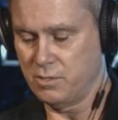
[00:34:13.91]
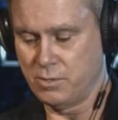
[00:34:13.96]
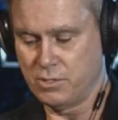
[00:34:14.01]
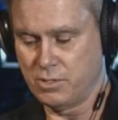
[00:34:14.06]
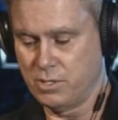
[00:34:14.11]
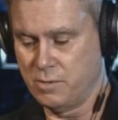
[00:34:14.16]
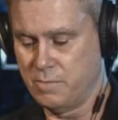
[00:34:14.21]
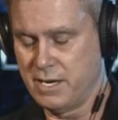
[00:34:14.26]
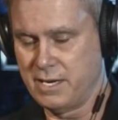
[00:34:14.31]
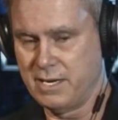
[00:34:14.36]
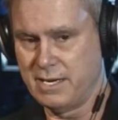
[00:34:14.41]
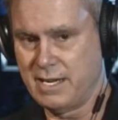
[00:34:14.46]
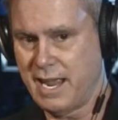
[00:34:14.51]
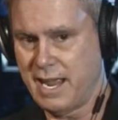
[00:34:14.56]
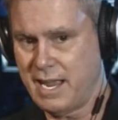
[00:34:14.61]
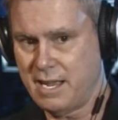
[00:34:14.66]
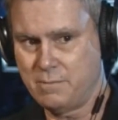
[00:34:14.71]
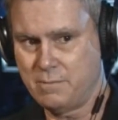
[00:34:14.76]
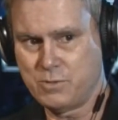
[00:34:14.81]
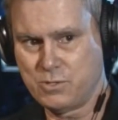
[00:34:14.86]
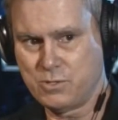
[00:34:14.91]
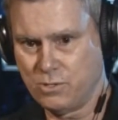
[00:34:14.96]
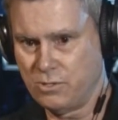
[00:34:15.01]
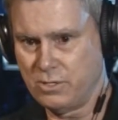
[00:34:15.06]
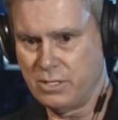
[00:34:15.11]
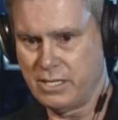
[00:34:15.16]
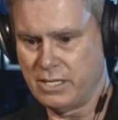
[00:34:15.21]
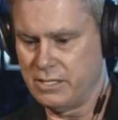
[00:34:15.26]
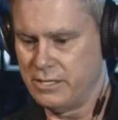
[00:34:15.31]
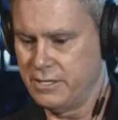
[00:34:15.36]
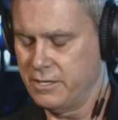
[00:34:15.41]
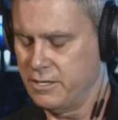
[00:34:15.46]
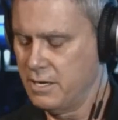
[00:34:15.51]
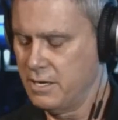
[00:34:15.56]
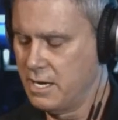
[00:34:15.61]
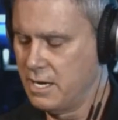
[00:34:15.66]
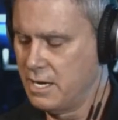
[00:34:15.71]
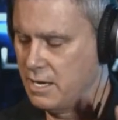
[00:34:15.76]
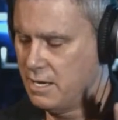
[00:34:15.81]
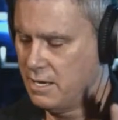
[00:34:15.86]
We should have made it absolutely clear,
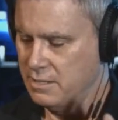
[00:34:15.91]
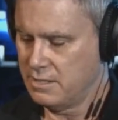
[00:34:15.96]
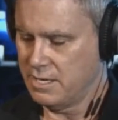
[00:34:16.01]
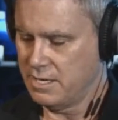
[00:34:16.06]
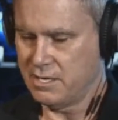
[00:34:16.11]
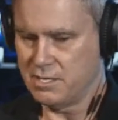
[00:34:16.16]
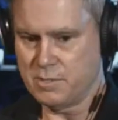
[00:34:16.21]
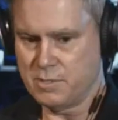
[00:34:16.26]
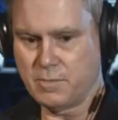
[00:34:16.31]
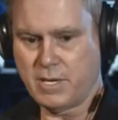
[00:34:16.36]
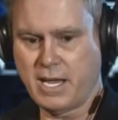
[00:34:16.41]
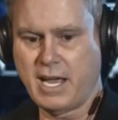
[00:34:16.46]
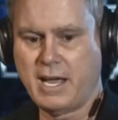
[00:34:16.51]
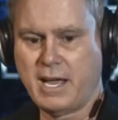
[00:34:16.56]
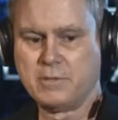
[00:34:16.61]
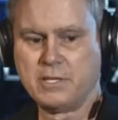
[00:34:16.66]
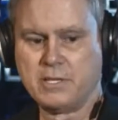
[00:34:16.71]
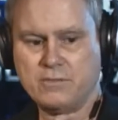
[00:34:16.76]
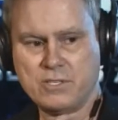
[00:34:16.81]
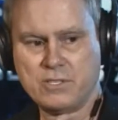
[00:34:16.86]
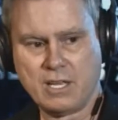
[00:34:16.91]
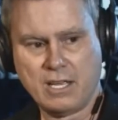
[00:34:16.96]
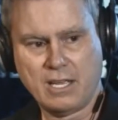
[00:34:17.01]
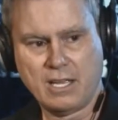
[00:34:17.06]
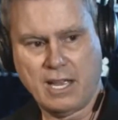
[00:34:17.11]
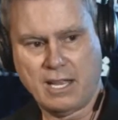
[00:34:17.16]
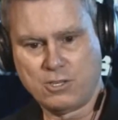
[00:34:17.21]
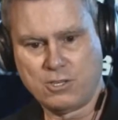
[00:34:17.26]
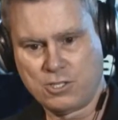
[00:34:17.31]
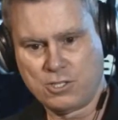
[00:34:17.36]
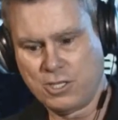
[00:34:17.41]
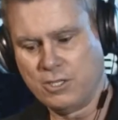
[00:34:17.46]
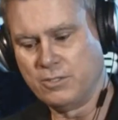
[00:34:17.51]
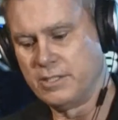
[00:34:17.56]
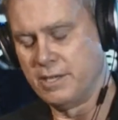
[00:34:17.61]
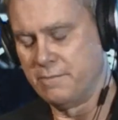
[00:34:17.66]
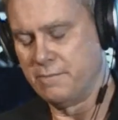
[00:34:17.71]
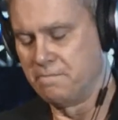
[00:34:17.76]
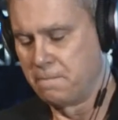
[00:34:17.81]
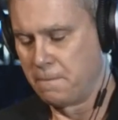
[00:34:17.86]
taken some captives, and
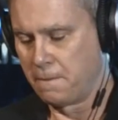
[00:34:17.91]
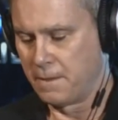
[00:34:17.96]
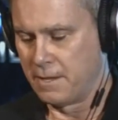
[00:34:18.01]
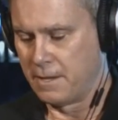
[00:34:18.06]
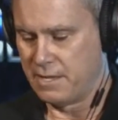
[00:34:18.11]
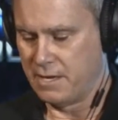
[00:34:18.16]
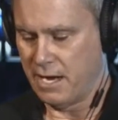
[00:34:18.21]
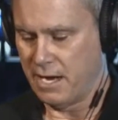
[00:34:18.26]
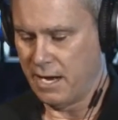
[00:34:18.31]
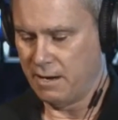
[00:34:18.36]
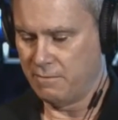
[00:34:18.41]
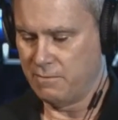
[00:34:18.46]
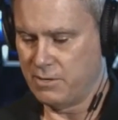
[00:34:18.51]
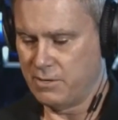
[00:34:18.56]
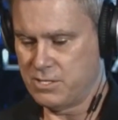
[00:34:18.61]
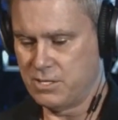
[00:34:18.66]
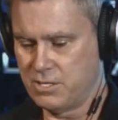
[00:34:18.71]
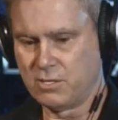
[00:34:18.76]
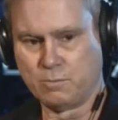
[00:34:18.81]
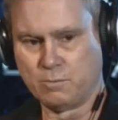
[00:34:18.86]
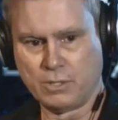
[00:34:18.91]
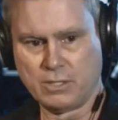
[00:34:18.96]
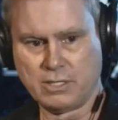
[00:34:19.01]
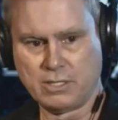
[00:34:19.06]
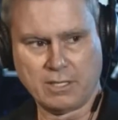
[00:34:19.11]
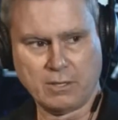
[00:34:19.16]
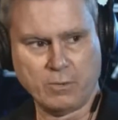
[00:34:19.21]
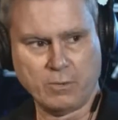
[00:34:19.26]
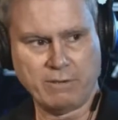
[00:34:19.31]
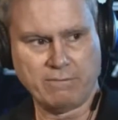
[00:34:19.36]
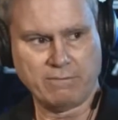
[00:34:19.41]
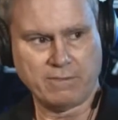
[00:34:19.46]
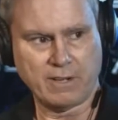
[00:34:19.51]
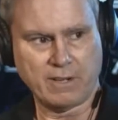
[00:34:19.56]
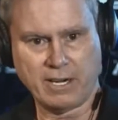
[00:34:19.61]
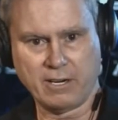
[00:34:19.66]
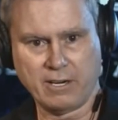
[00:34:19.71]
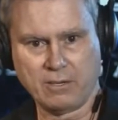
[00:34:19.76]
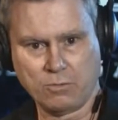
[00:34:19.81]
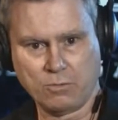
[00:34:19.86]
shown them that every single bullet that we
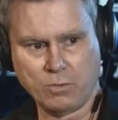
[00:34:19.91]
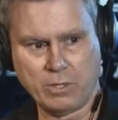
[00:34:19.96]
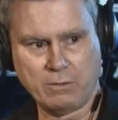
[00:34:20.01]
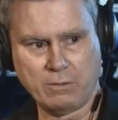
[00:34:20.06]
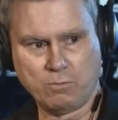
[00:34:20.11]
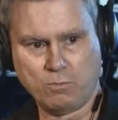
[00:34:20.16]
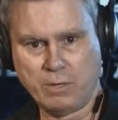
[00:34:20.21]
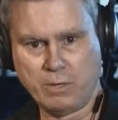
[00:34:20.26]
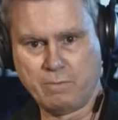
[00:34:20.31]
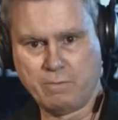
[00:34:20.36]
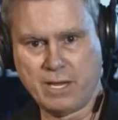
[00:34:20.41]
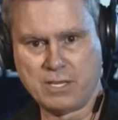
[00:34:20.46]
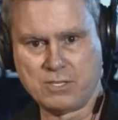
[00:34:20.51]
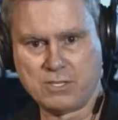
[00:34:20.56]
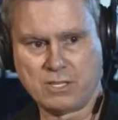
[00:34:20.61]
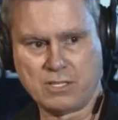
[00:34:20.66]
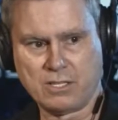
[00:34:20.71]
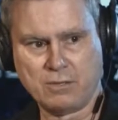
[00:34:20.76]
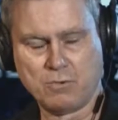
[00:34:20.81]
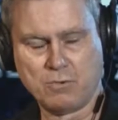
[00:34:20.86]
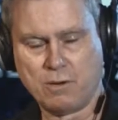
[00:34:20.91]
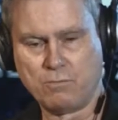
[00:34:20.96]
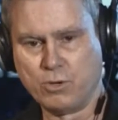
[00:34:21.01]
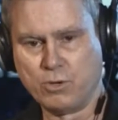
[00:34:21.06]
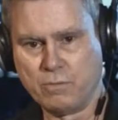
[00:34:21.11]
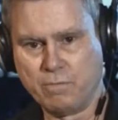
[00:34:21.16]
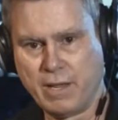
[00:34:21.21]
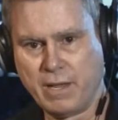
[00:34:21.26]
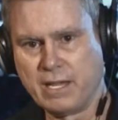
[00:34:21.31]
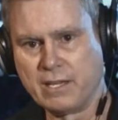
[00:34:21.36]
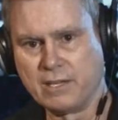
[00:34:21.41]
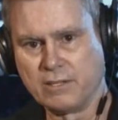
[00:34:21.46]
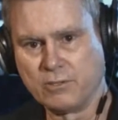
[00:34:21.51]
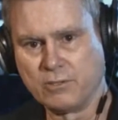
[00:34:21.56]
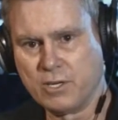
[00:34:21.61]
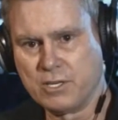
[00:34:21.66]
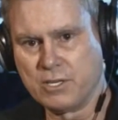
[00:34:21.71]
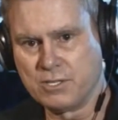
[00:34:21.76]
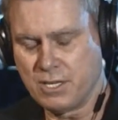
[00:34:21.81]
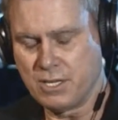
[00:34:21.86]
fire, we basically rub with bacon
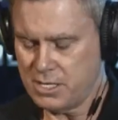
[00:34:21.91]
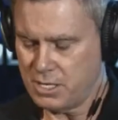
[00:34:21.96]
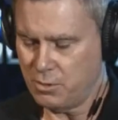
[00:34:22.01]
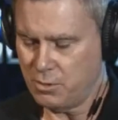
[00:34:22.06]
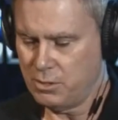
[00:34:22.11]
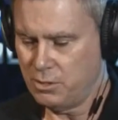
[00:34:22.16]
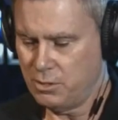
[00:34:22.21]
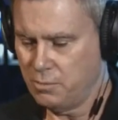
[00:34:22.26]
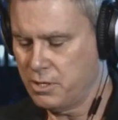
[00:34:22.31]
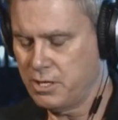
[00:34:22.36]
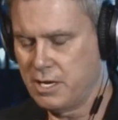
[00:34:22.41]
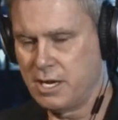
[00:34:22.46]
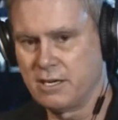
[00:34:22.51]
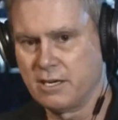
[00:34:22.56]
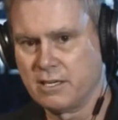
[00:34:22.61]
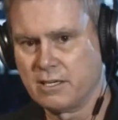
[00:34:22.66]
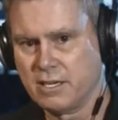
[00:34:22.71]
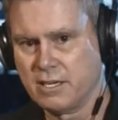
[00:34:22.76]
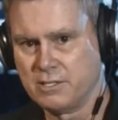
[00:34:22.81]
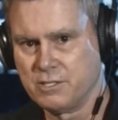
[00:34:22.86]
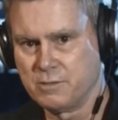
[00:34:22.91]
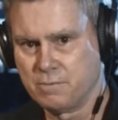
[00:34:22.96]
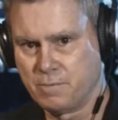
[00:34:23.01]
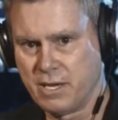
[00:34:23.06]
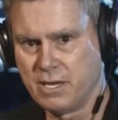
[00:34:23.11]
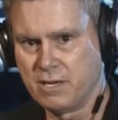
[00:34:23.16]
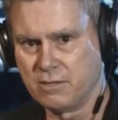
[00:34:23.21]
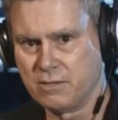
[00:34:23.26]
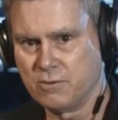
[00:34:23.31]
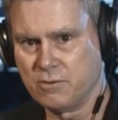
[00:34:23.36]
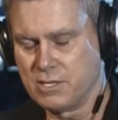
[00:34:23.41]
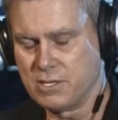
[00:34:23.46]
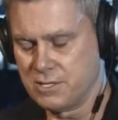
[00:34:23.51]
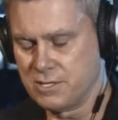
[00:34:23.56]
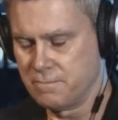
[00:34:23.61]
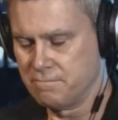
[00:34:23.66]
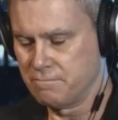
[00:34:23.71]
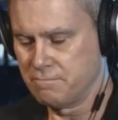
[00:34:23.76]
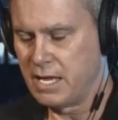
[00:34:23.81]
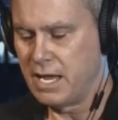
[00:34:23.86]
grease. That's how we lubricate our guns, bacon
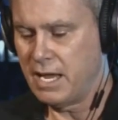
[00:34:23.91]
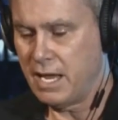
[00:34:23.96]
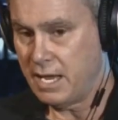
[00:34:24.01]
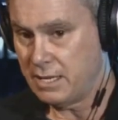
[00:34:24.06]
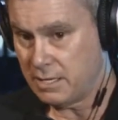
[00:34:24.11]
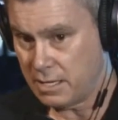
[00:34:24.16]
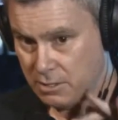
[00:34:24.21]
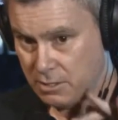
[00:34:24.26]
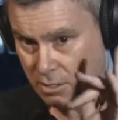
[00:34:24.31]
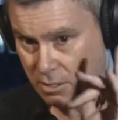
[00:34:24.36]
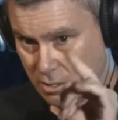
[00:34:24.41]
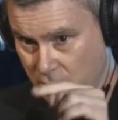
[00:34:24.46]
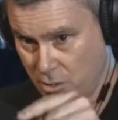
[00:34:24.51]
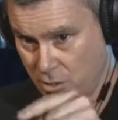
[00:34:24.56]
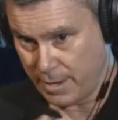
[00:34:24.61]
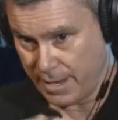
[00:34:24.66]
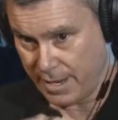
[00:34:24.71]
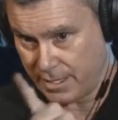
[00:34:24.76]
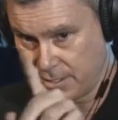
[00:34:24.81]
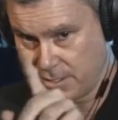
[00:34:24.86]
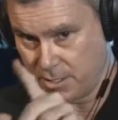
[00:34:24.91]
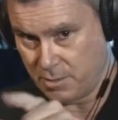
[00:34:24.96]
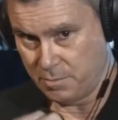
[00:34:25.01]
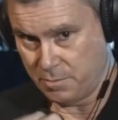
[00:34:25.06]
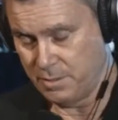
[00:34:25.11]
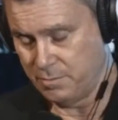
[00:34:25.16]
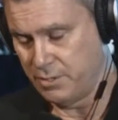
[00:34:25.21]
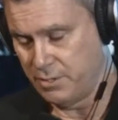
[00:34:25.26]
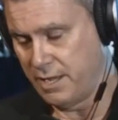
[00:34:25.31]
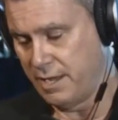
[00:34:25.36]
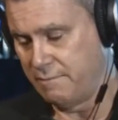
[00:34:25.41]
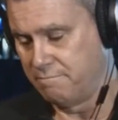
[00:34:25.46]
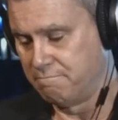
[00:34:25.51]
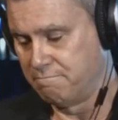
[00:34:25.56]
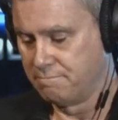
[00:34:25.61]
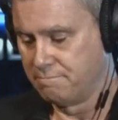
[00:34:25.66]
grease. And then go back and tell people that.